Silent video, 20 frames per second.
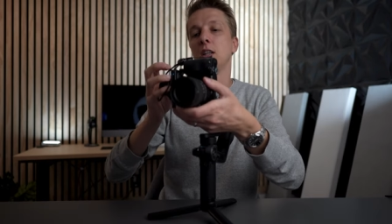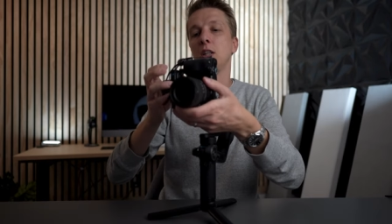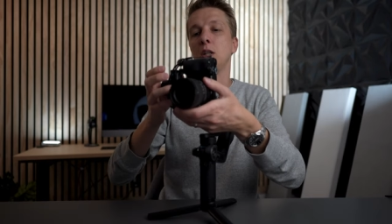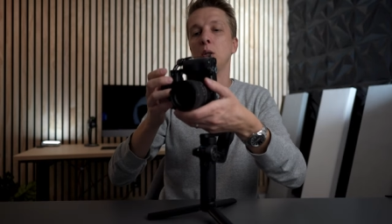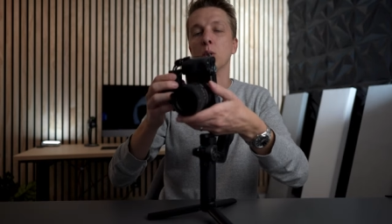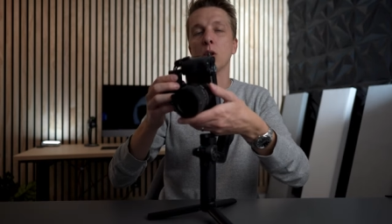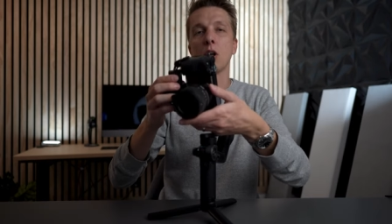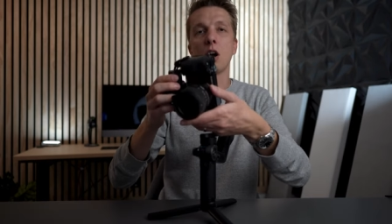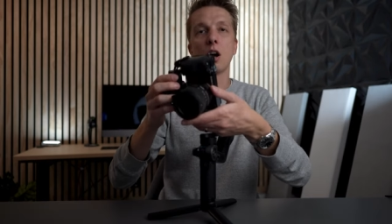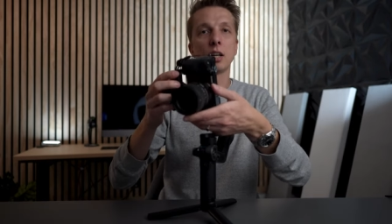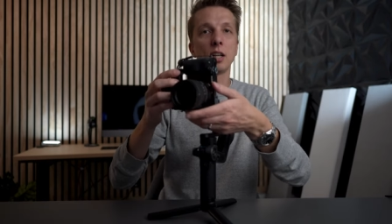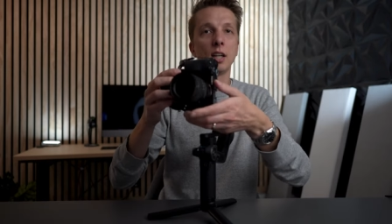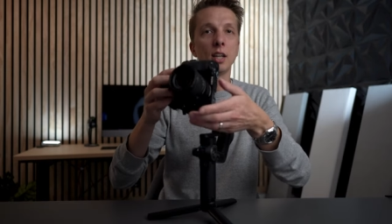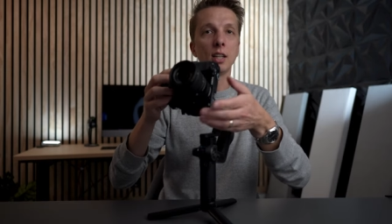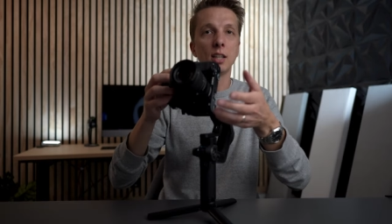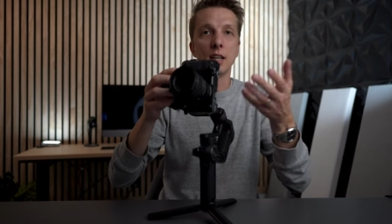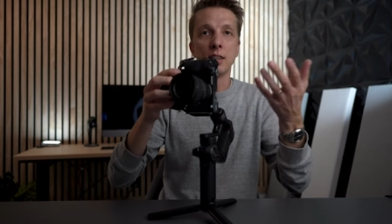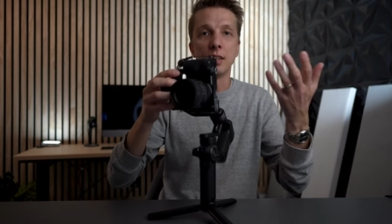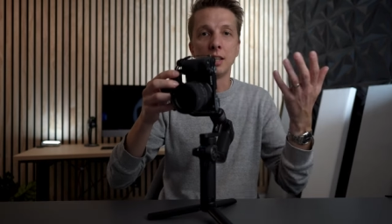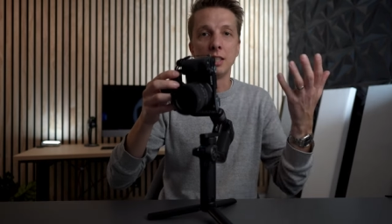You lock
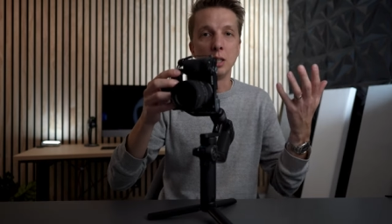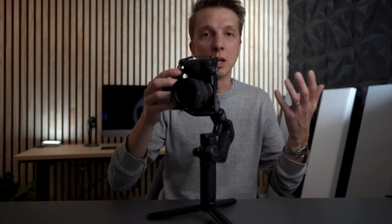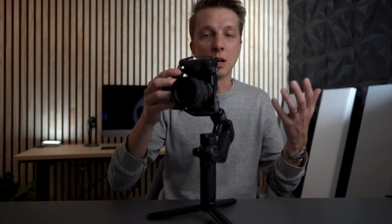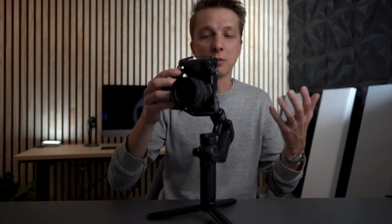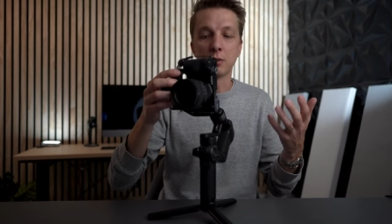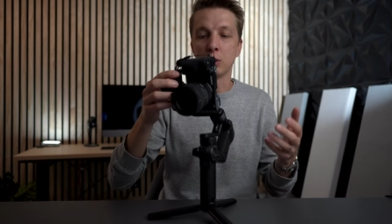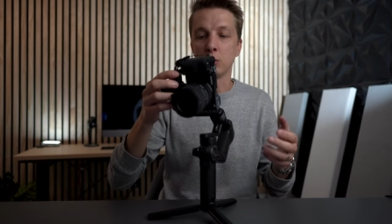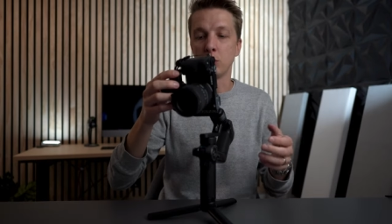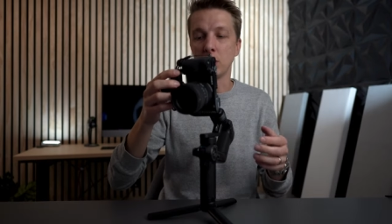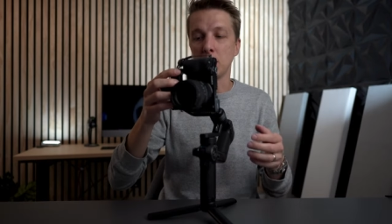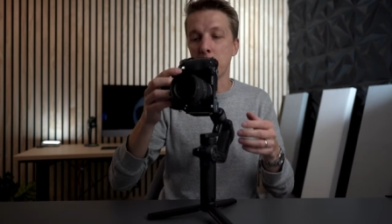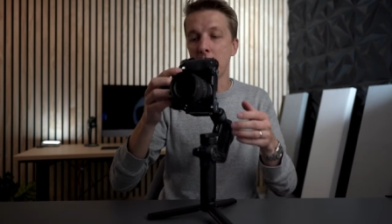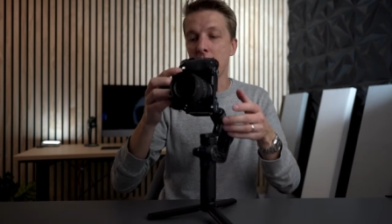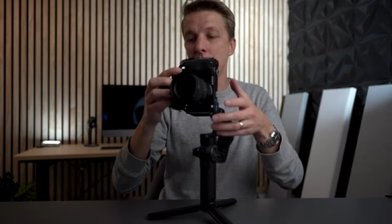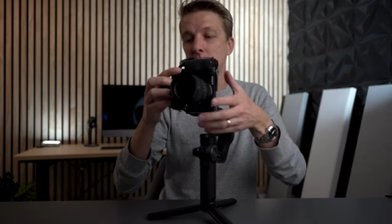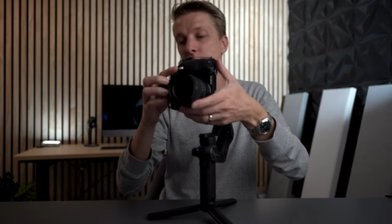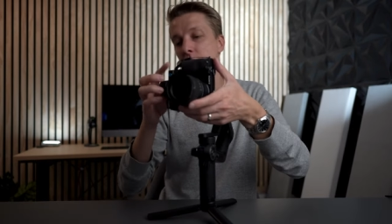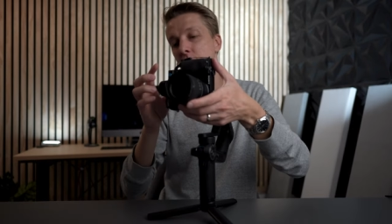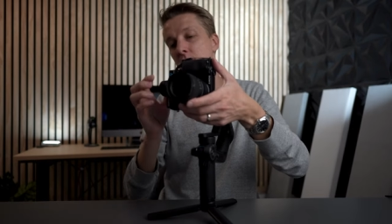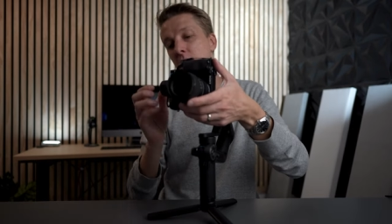it and then you have to
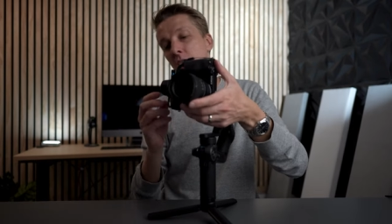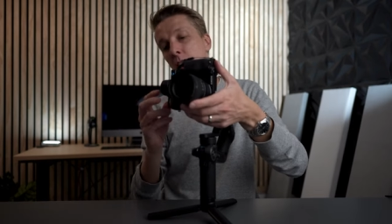rebalance